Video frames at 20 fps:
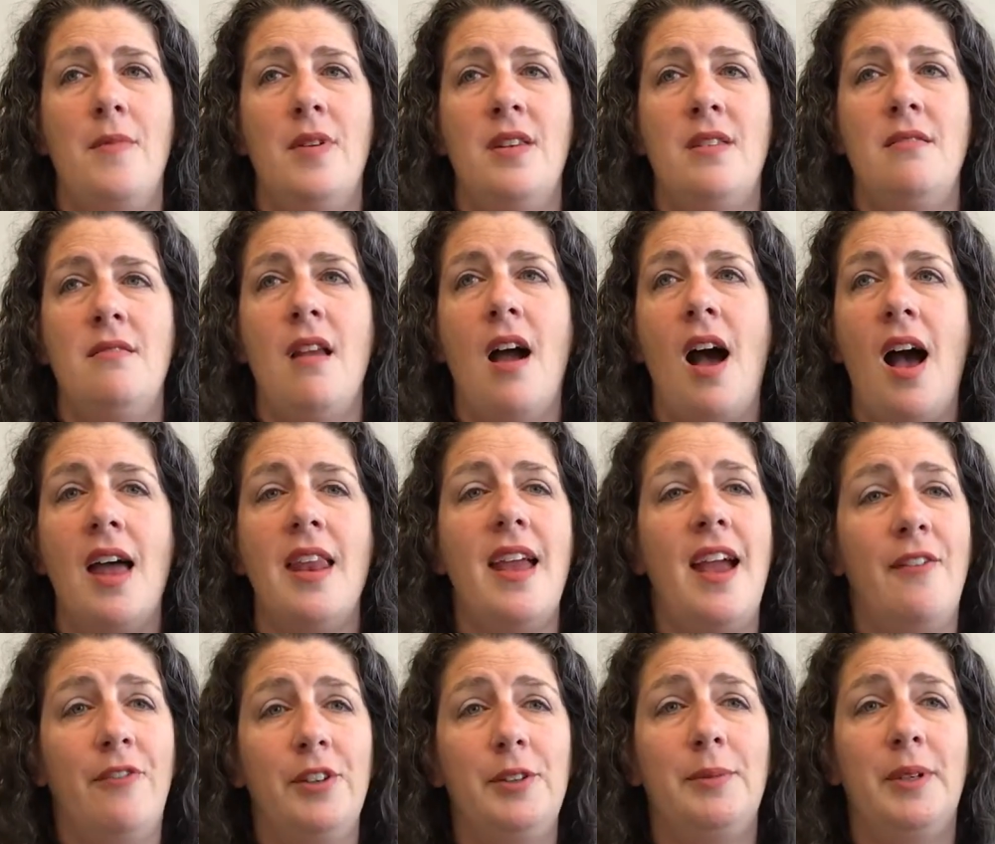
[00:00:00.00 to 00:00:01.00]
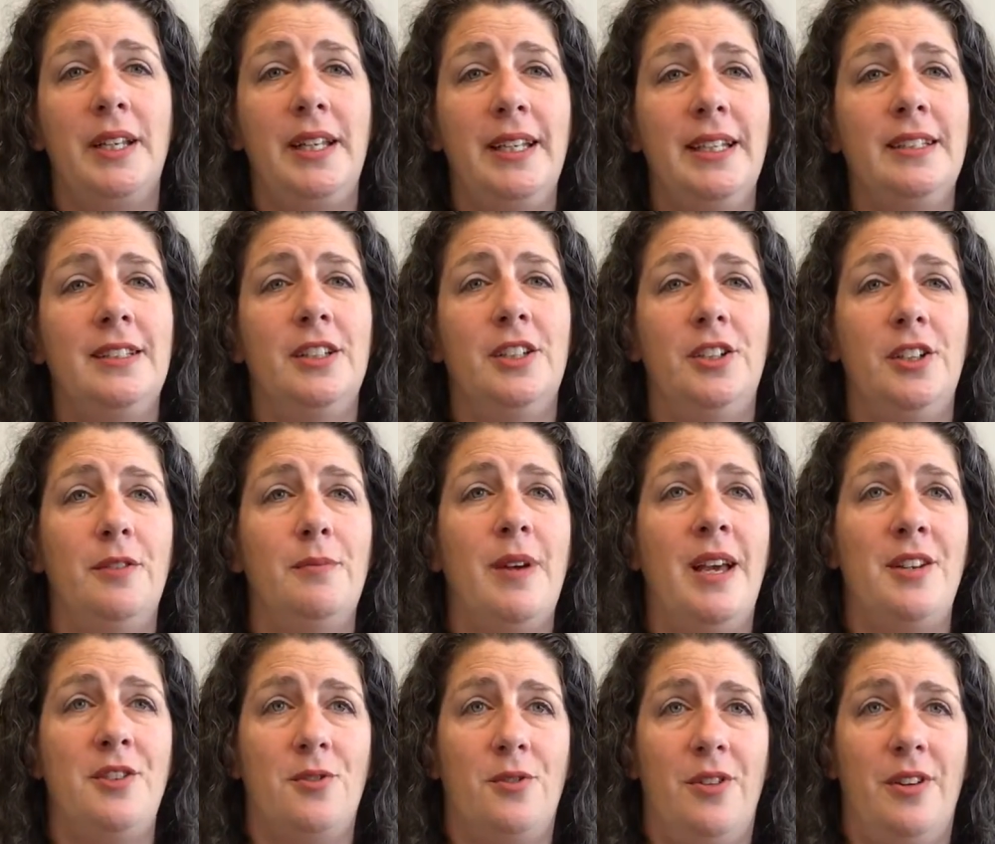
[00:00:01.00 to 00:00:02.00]
Not everybody is a good
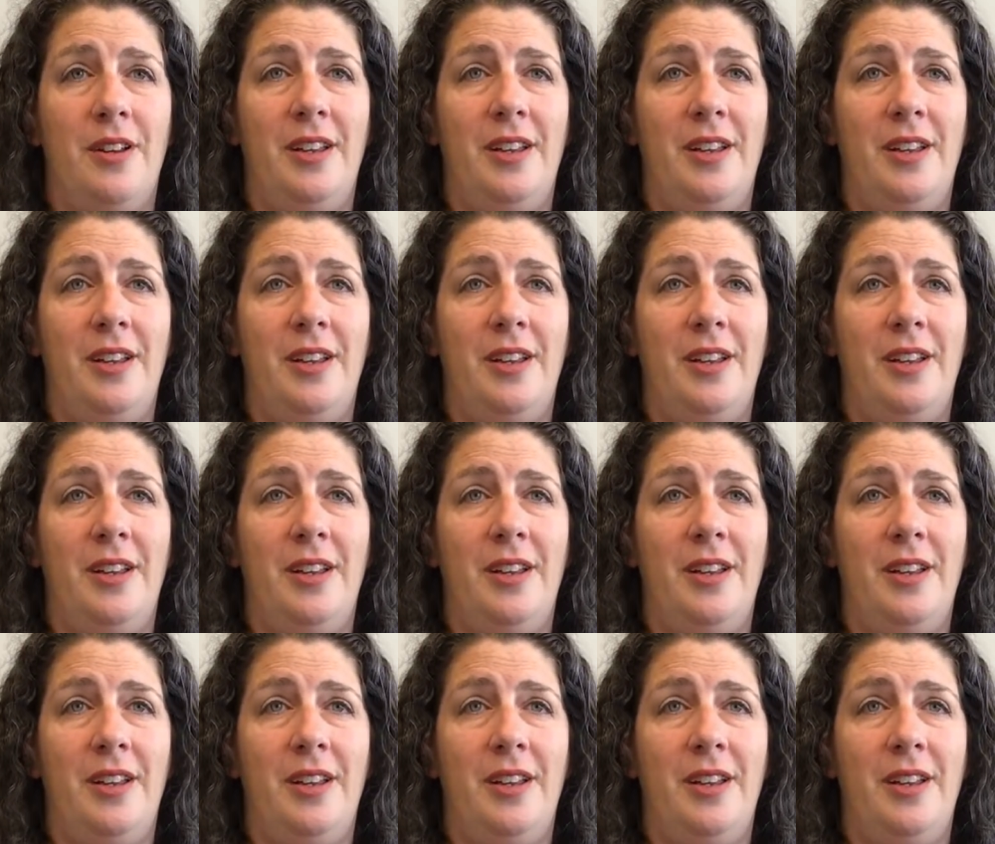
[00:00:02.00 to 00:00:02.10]
mentor,